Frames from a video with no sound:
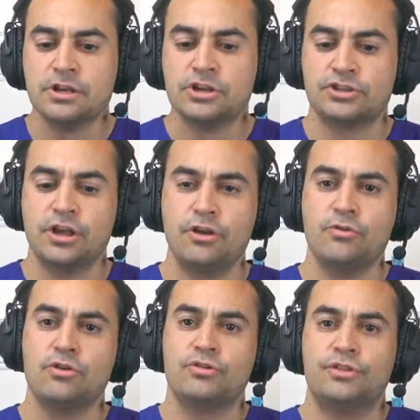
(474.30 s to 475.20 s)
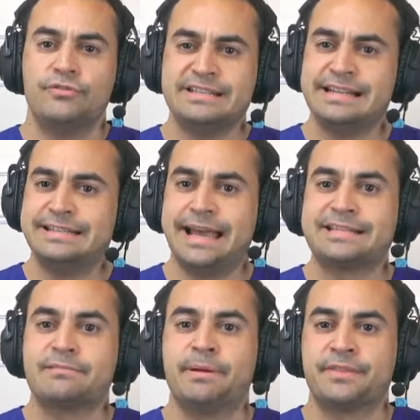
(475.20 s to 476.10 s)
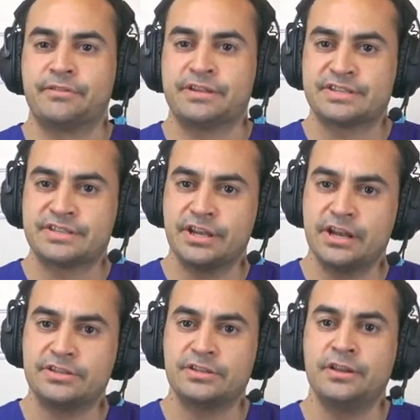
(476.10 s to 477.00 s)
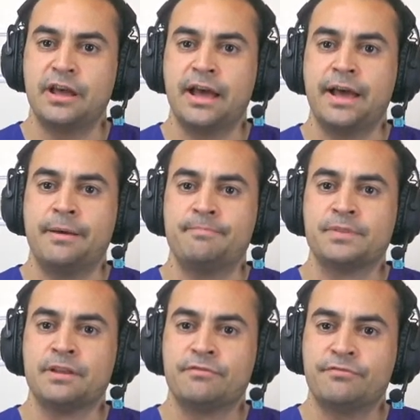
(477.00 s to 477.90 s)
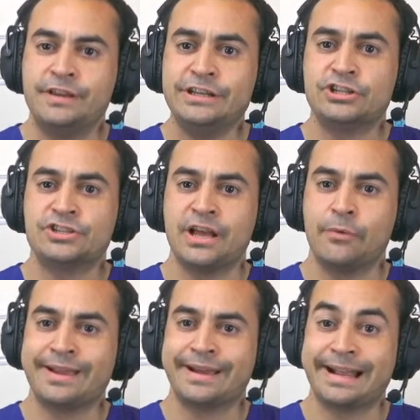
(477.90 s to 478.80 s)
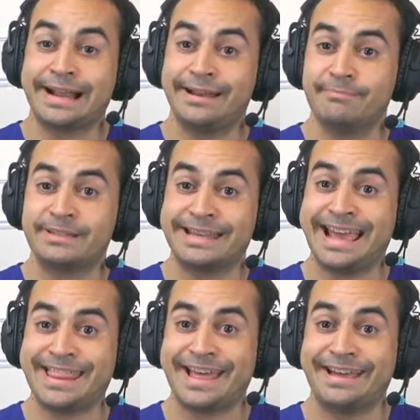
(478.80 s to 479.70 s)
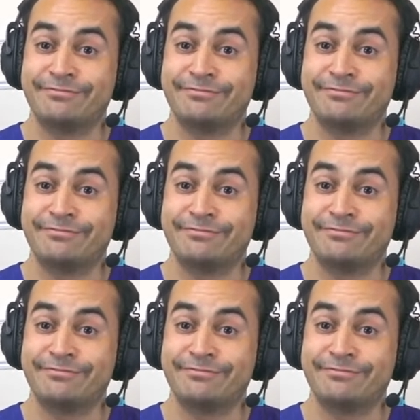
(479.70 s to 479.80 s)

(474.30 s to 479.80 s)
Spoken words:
so there isn't a test, but there are certain features that we kind of clump together, and